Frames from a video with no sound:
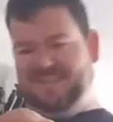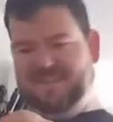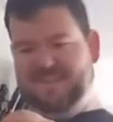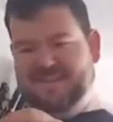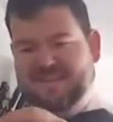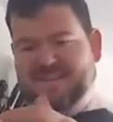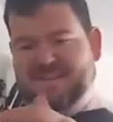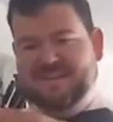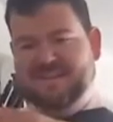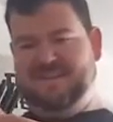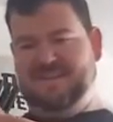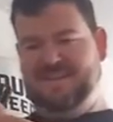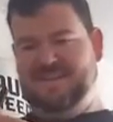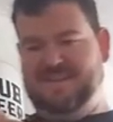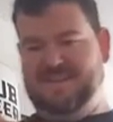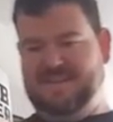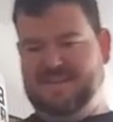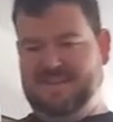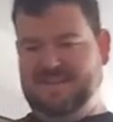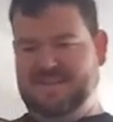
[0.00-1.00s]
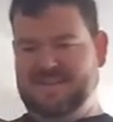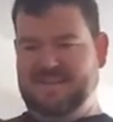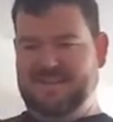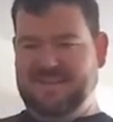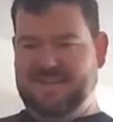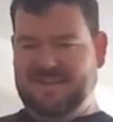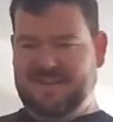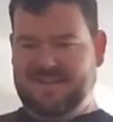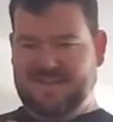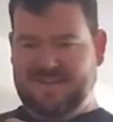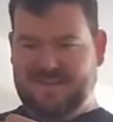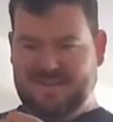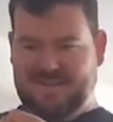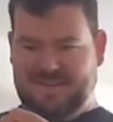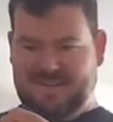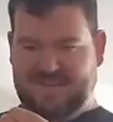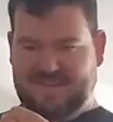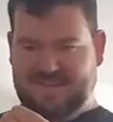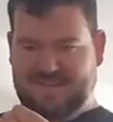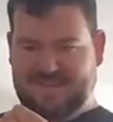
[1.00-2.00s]

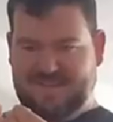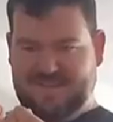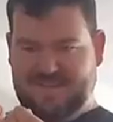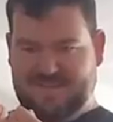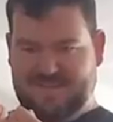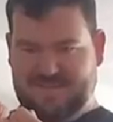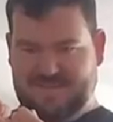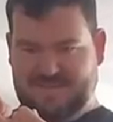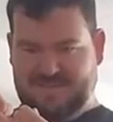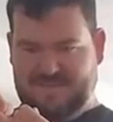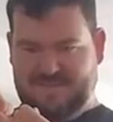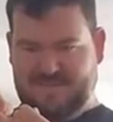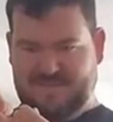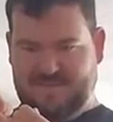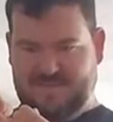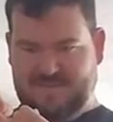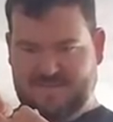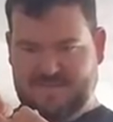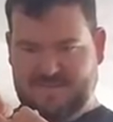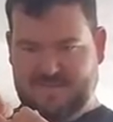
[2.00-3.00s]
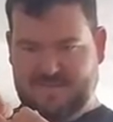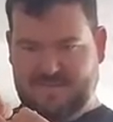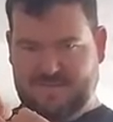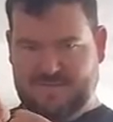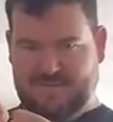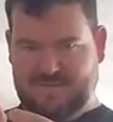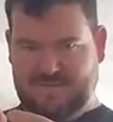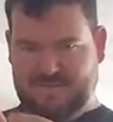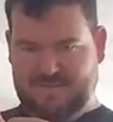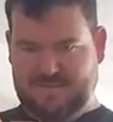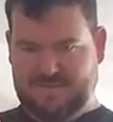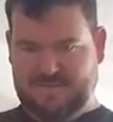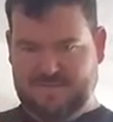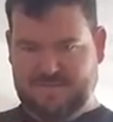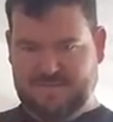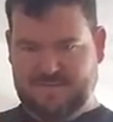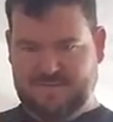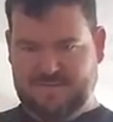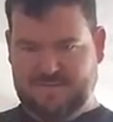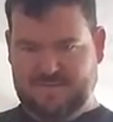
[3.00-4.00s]

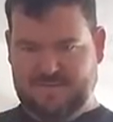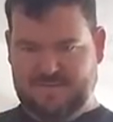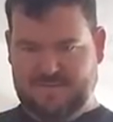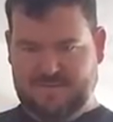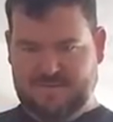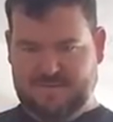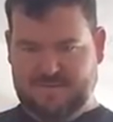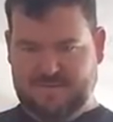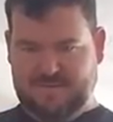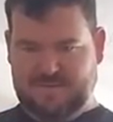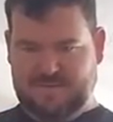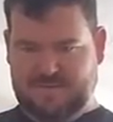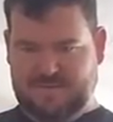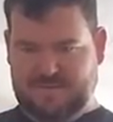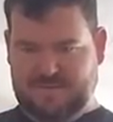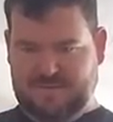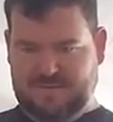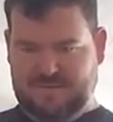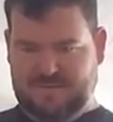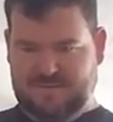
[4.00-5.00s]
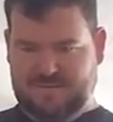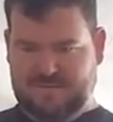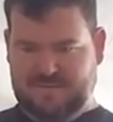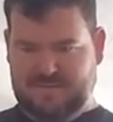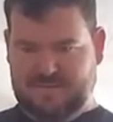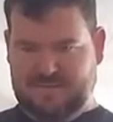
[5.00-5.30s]
(silence)